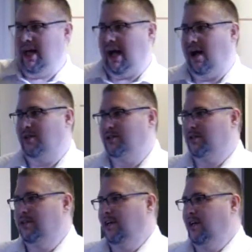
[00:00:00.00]
house.
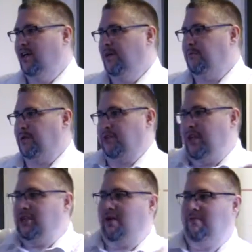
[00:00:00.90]
Because the
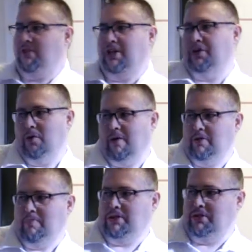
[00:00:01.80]
next conversation you'll have
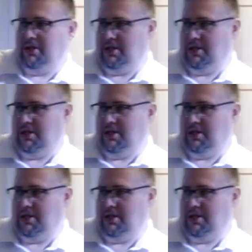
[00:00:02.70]
with the business